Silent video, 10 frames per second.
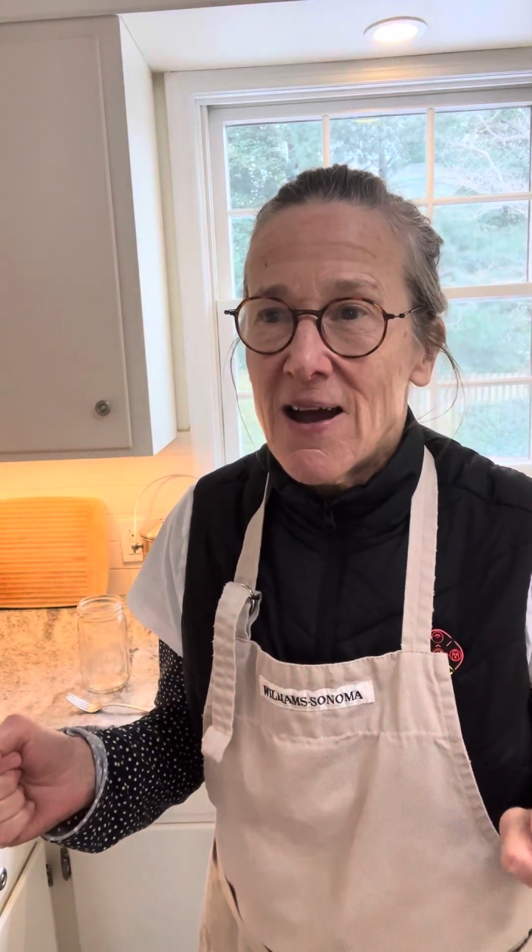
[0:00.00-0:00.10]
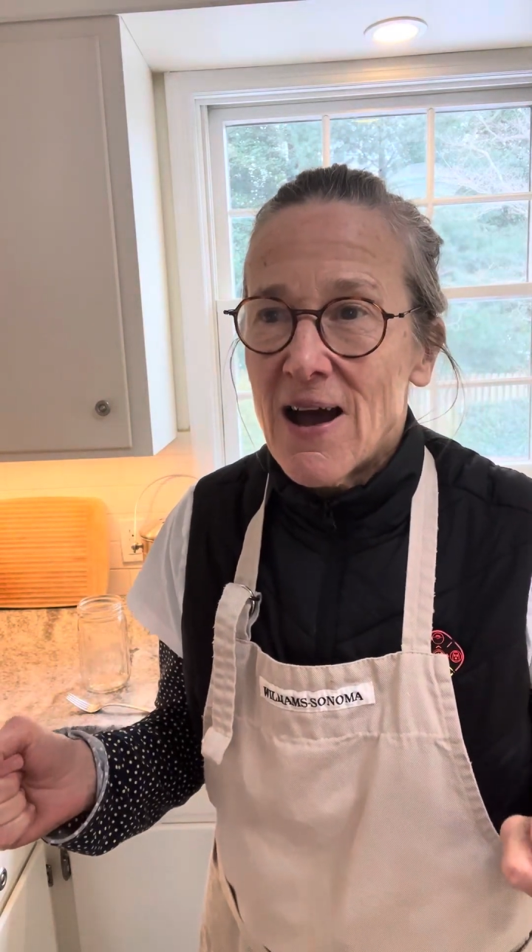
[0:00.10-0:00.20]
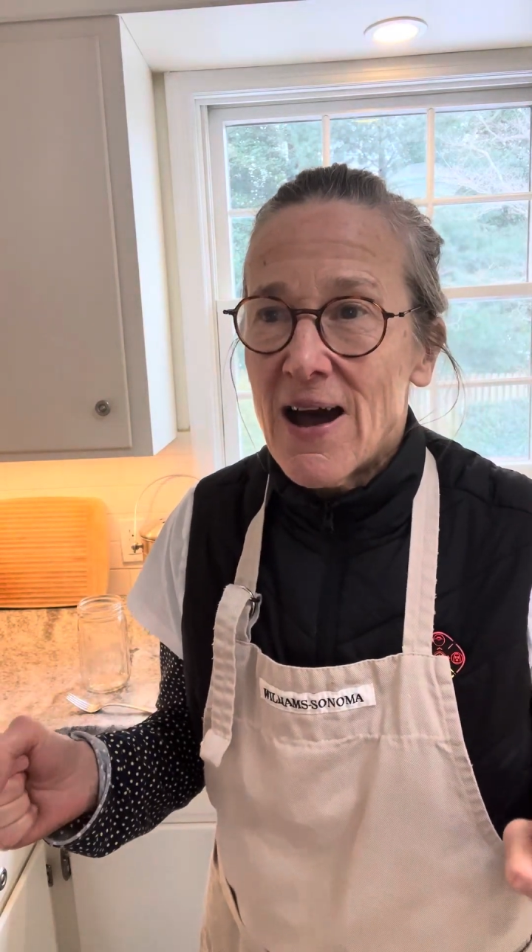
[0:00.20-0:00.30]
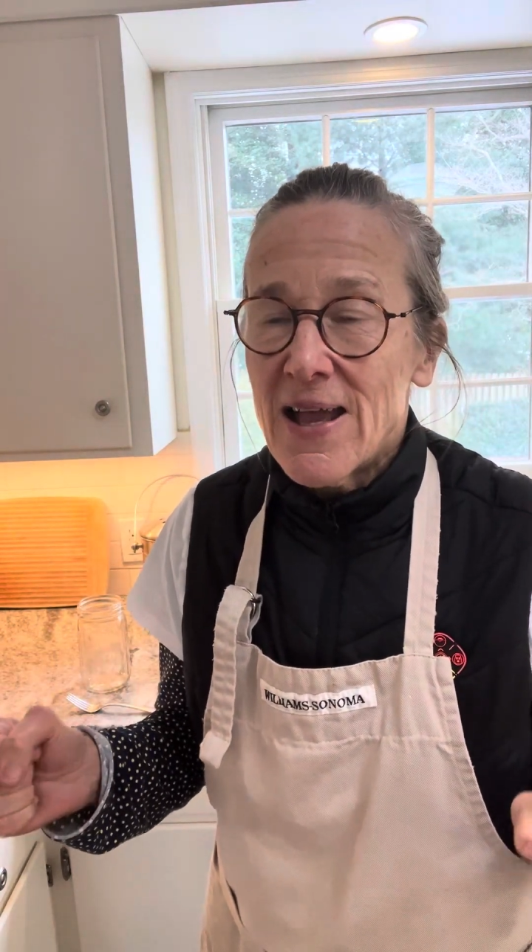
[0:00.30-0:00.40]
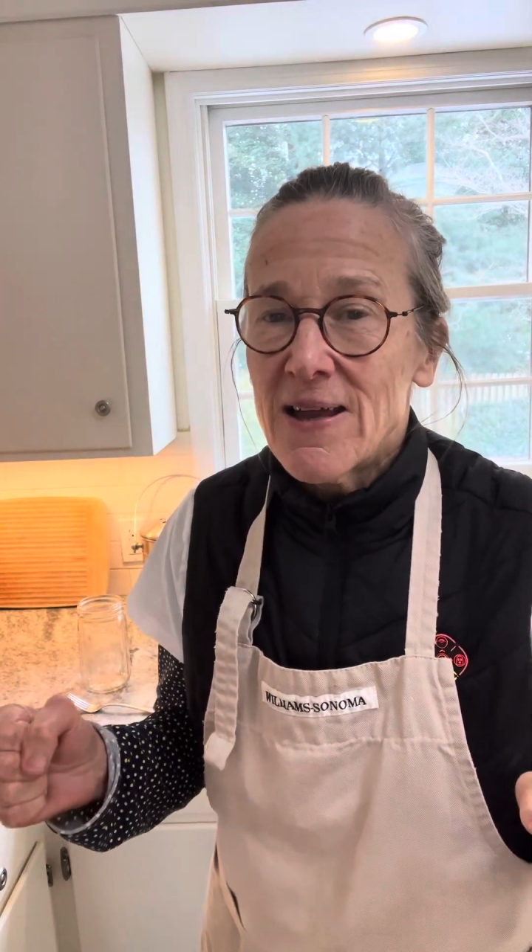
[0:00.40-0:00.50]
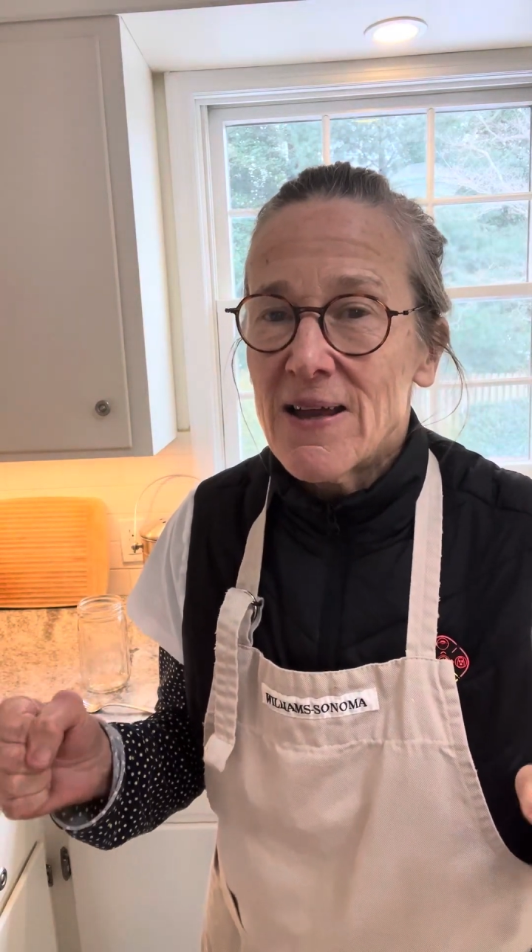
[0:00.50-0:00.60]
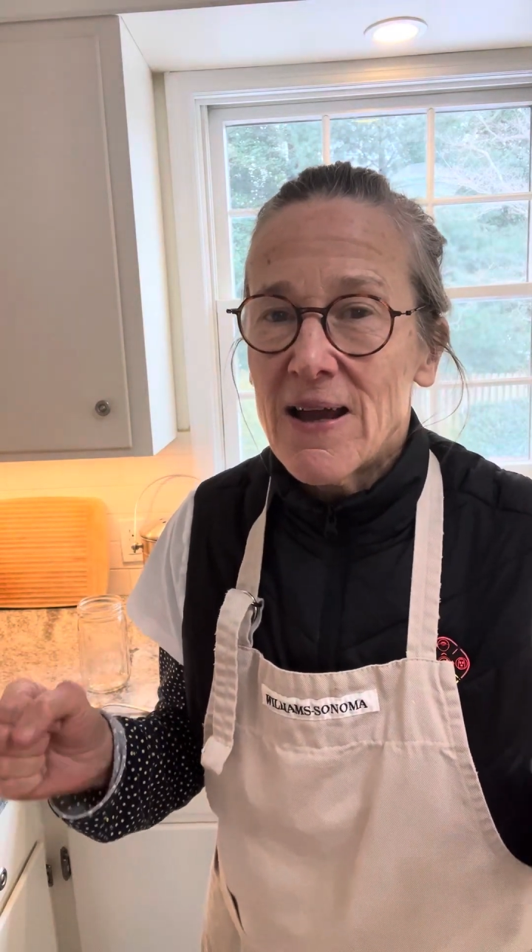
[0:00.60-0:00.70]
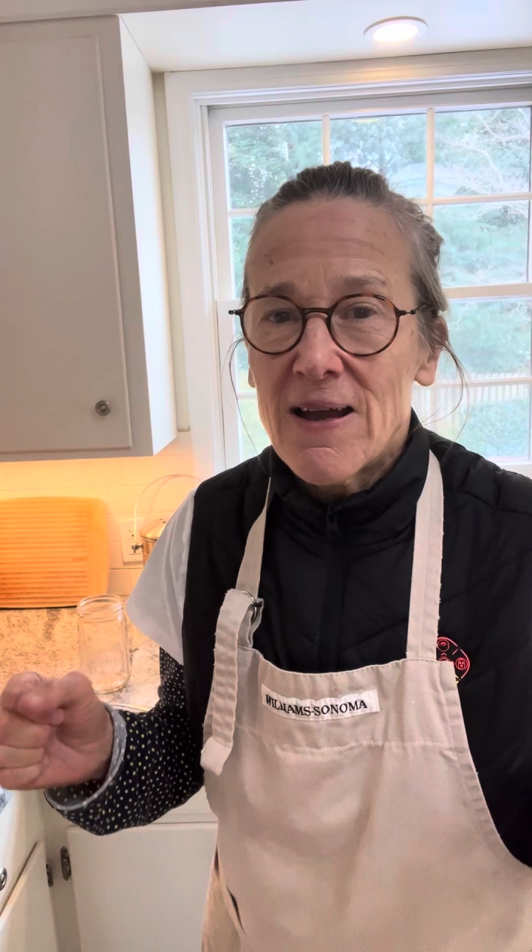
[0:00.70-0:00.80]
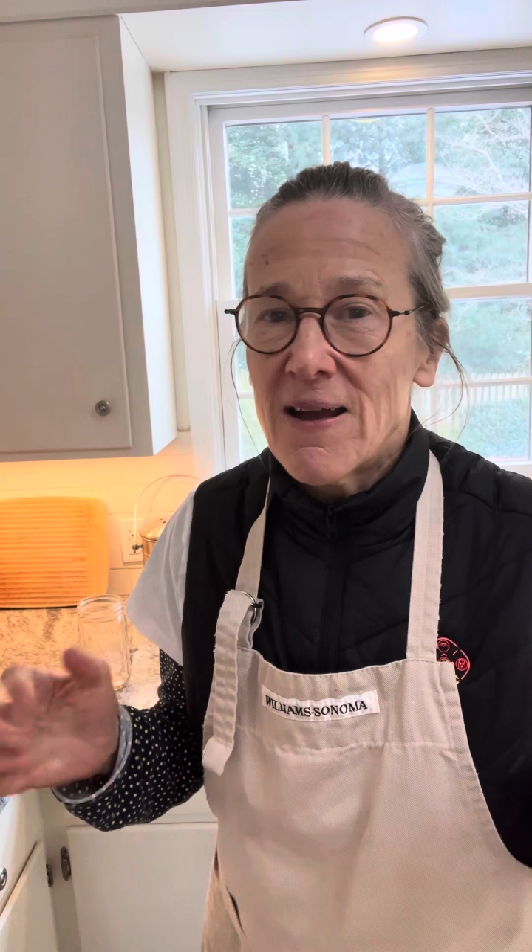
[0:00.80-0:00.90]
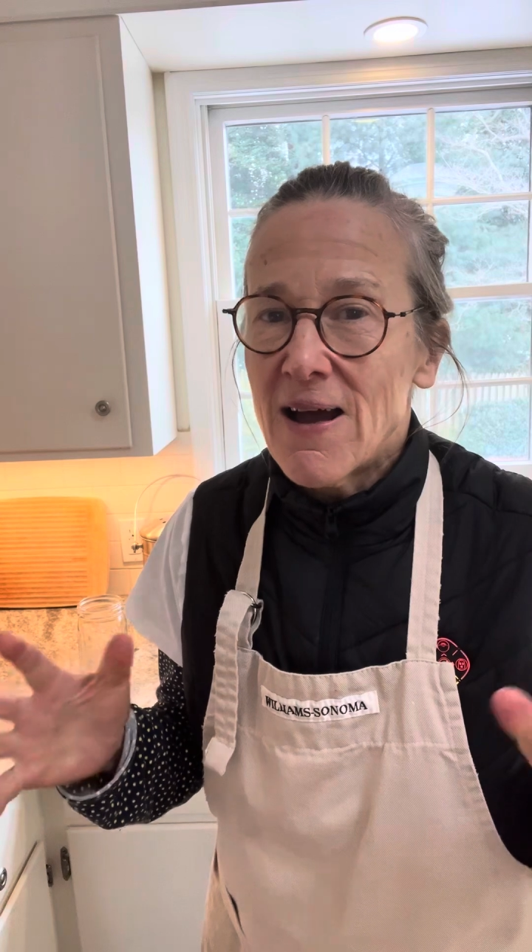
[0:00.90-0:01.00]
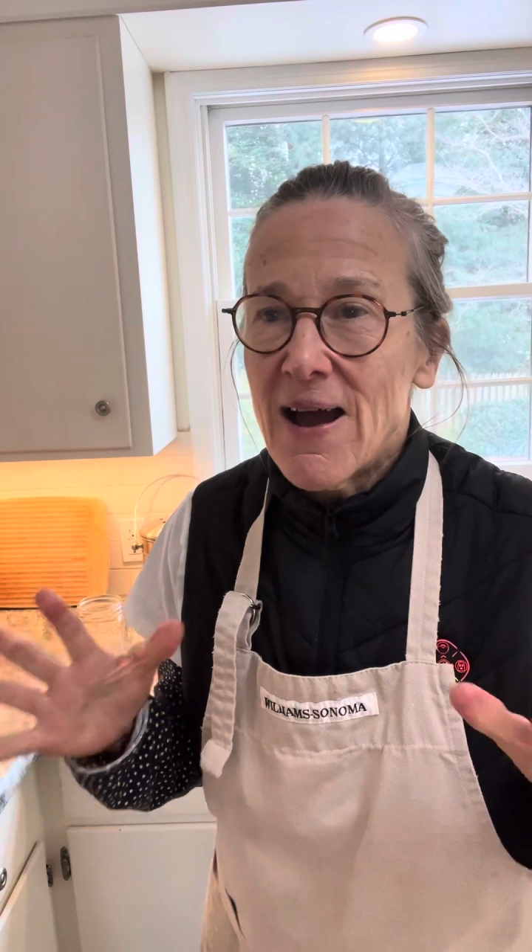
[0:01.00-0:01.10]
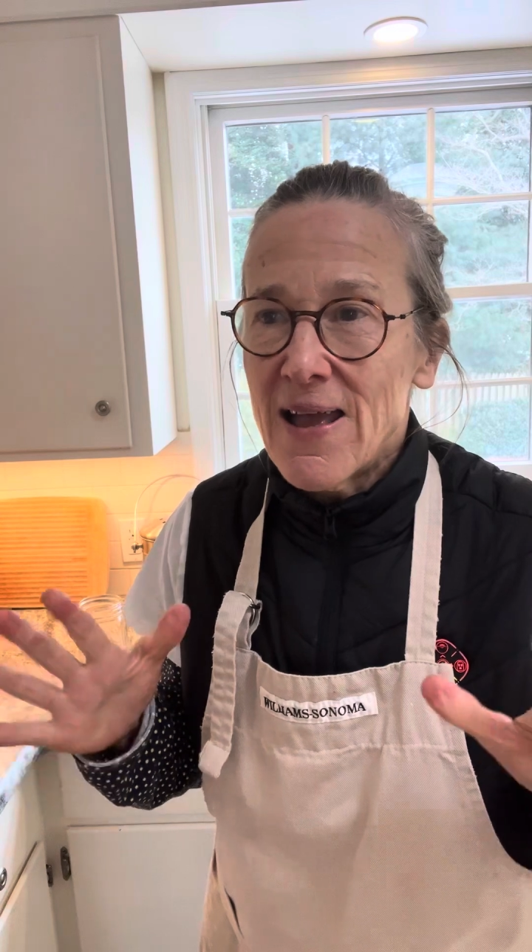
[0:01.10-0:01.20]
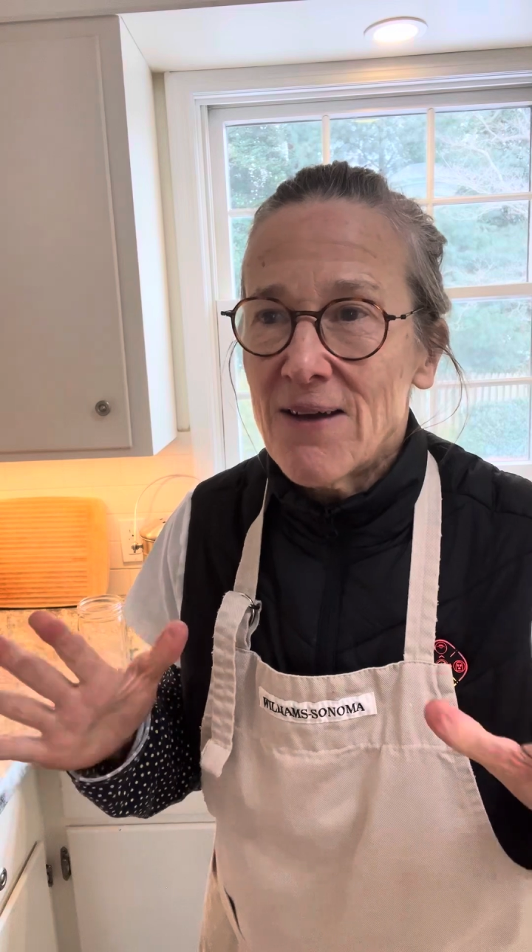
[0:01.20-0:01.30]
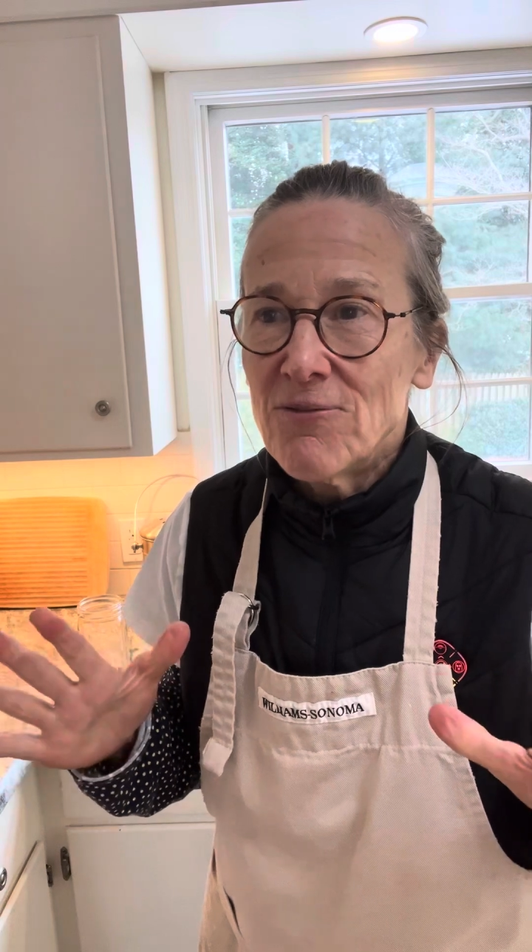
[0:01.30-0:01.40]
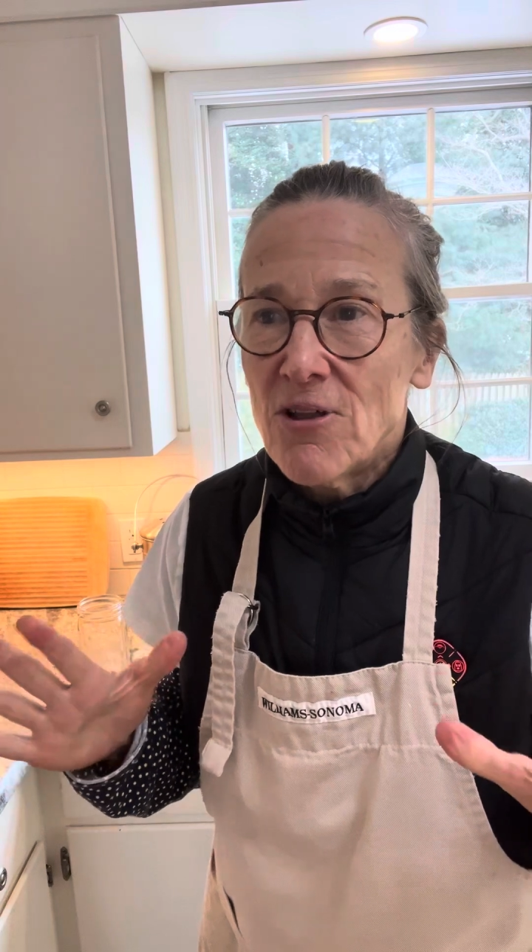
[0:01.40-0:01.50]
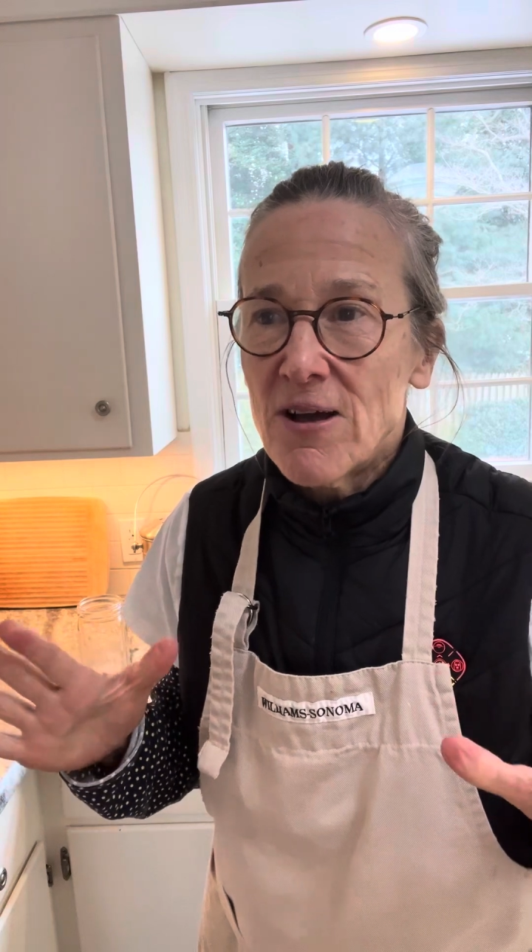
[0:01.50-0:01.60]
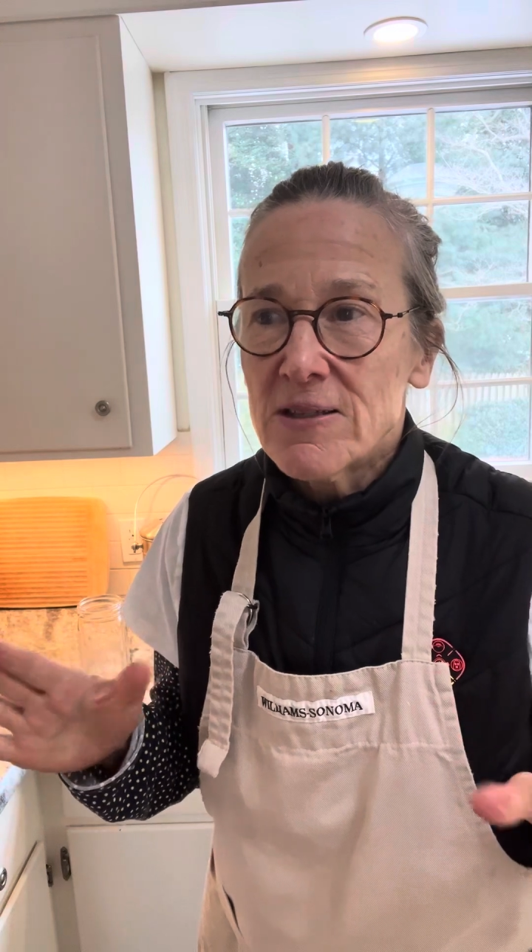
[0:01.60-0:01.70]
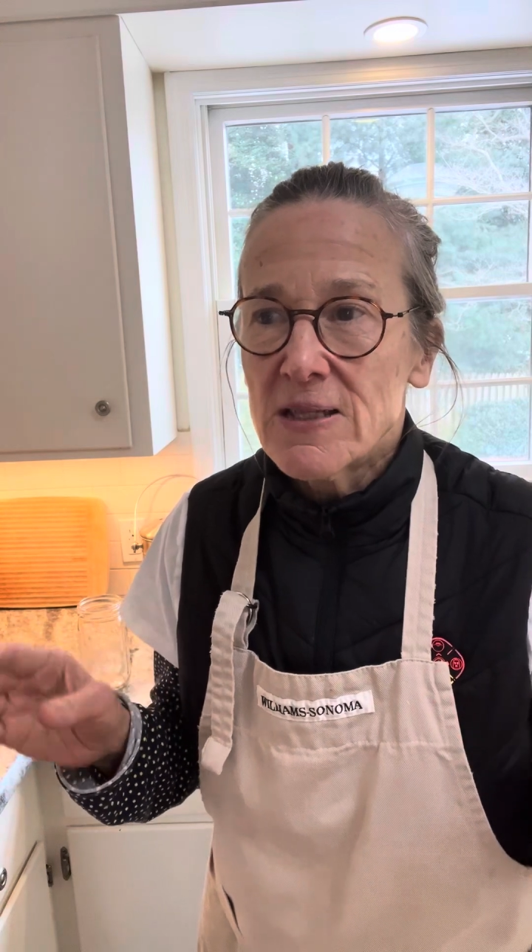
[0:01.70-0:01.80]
I have lost